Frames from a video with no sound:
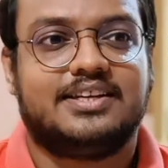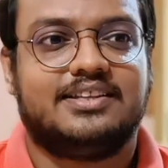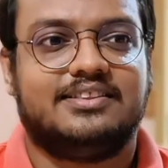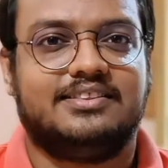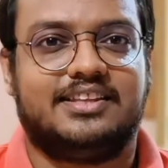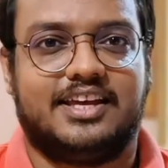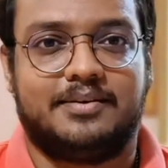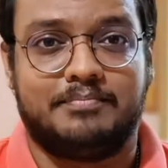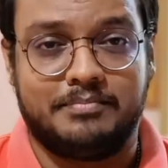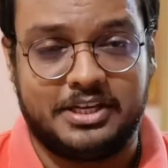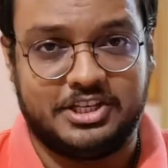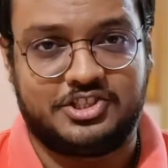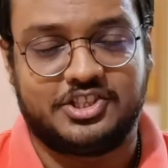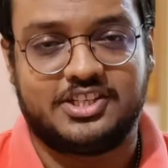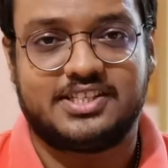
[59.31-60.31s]
their
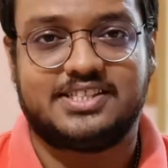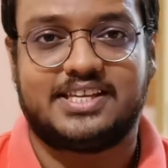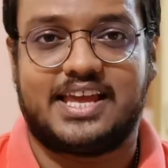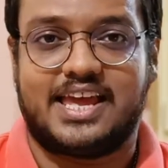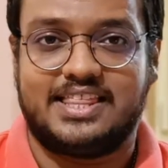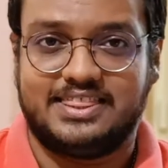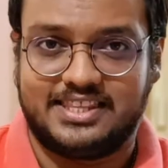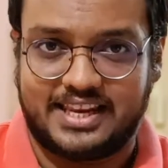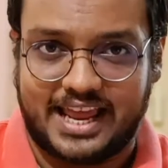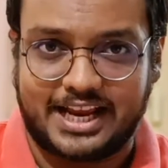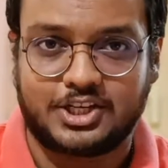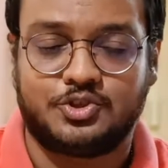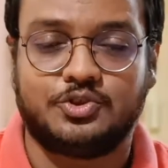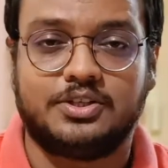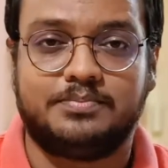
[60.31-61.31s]
majors and their
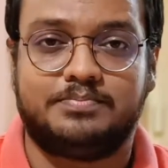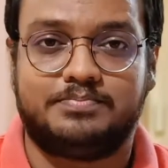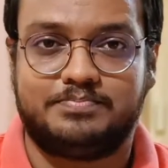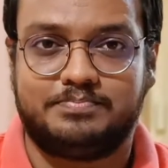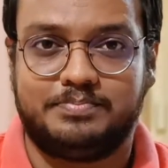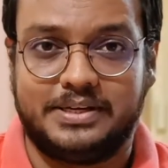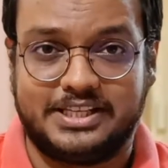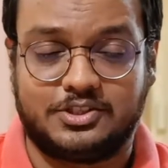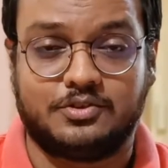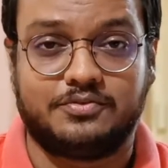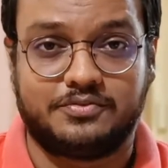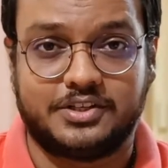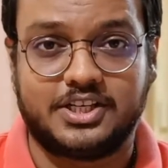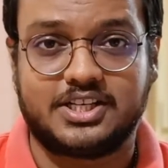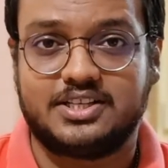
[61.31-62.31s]
actual place of
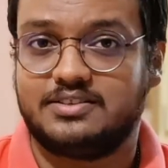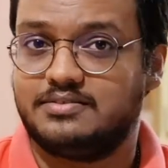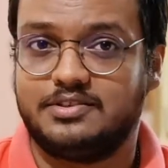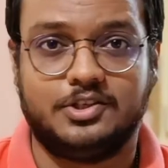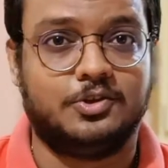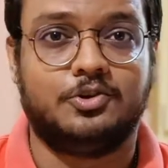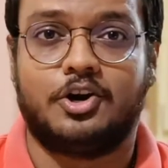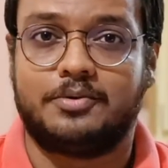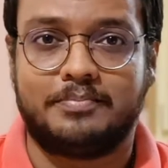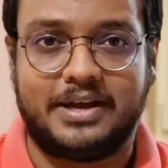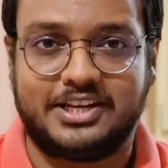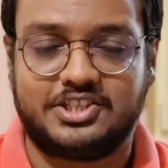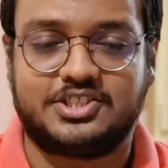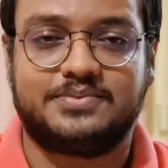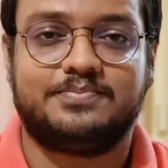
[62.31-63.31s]
work do not
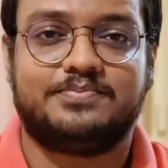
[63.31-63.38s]
match.